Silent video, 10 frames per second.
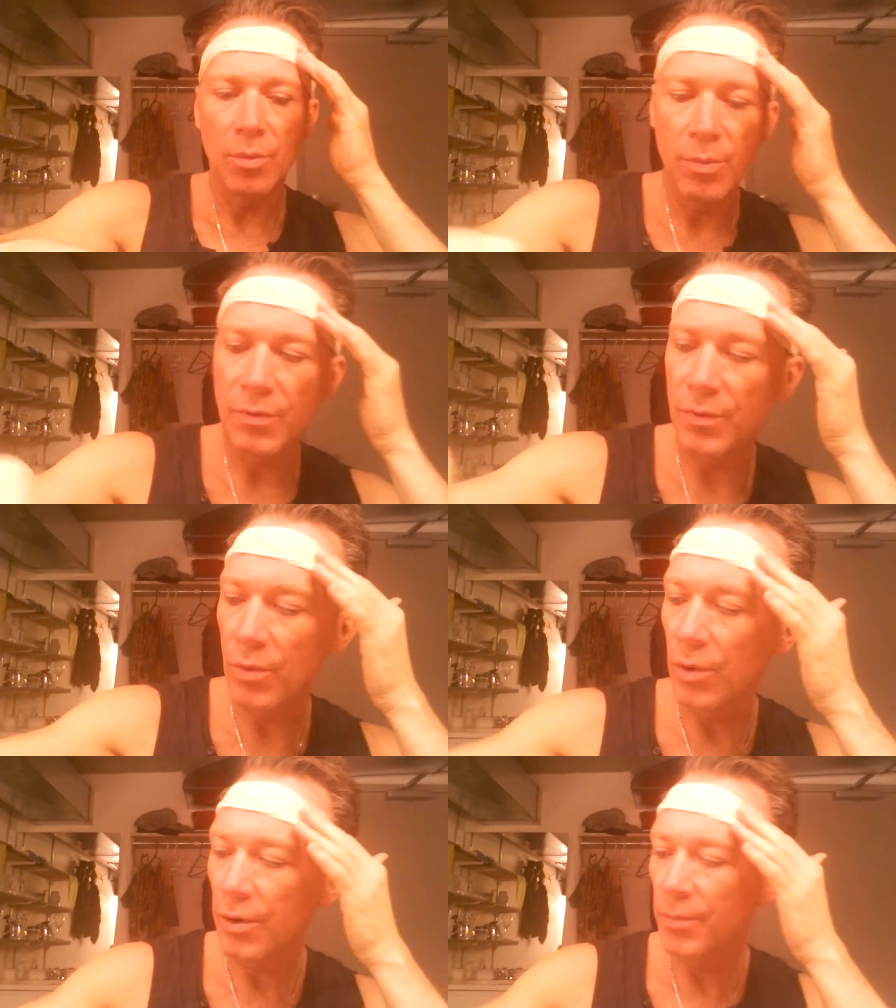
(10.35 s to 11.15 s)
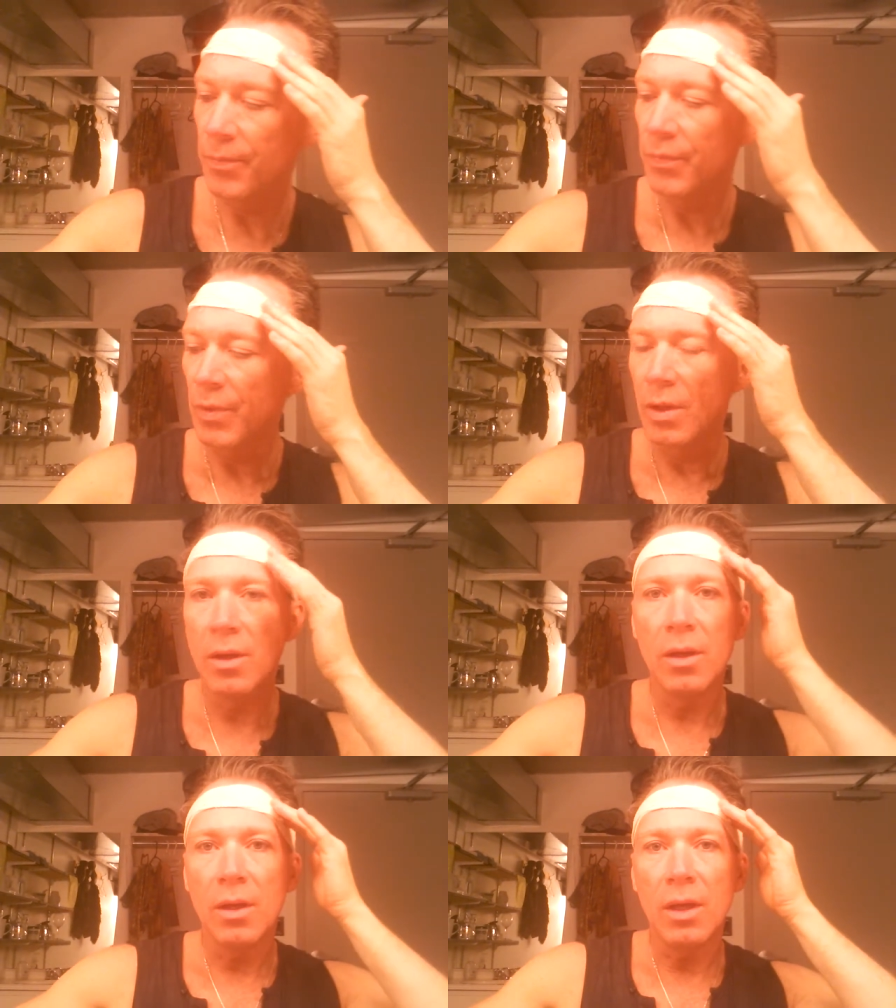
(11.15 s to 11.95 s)
before
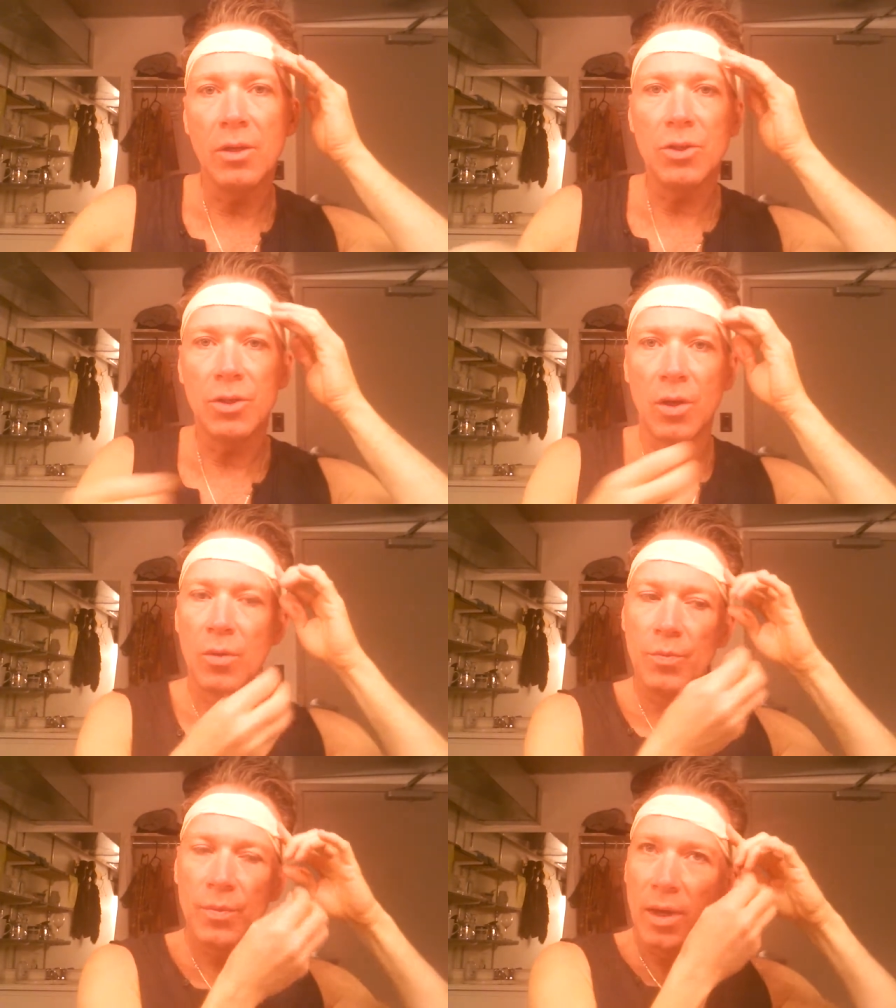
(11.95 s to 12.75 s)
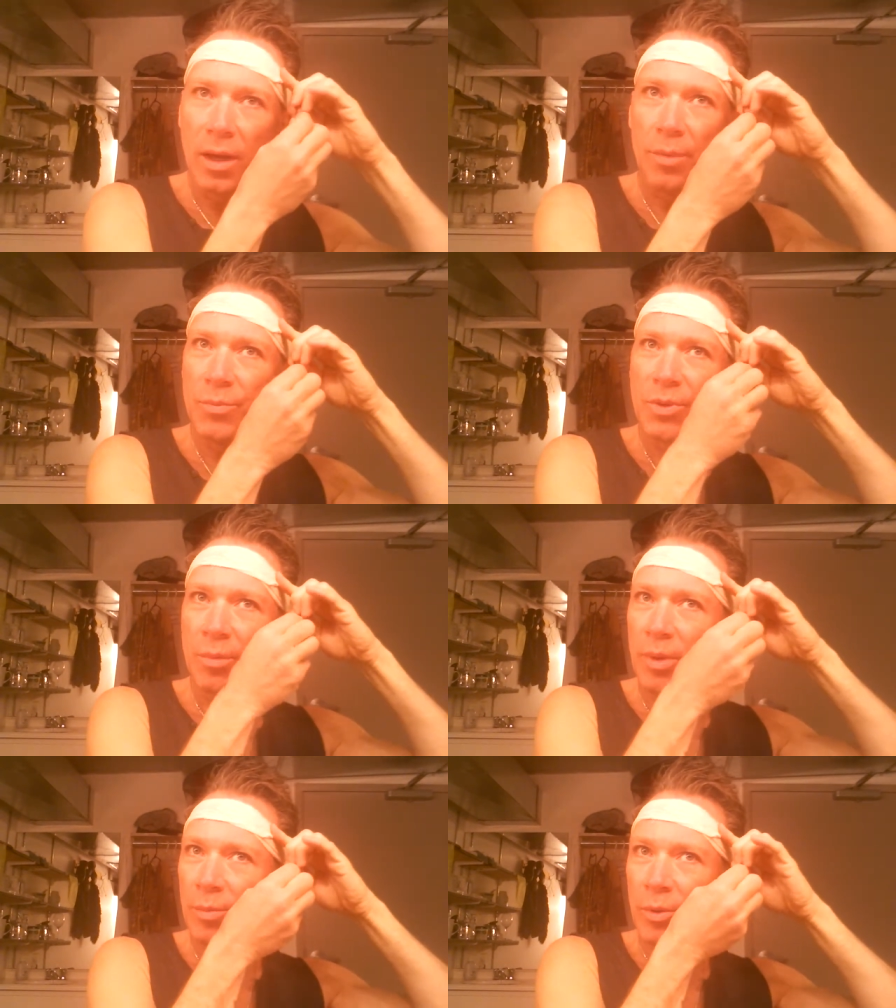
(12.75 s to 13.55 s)
each show.
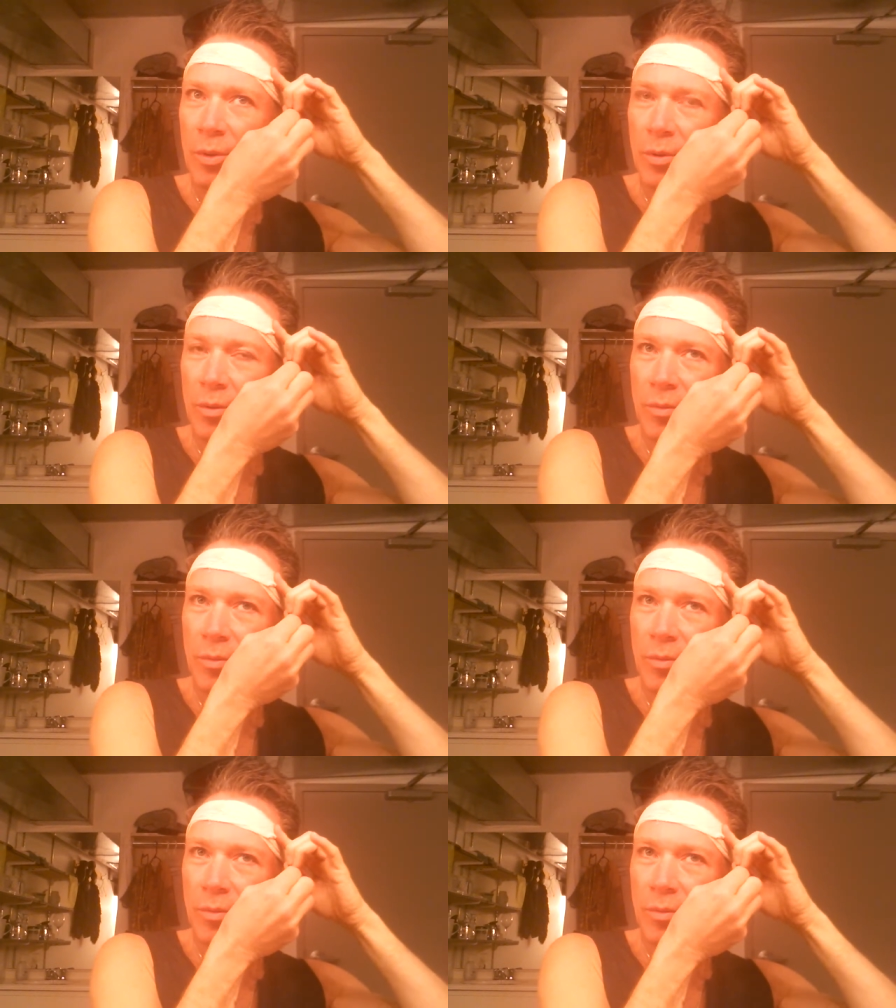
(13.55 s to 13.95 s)
Some people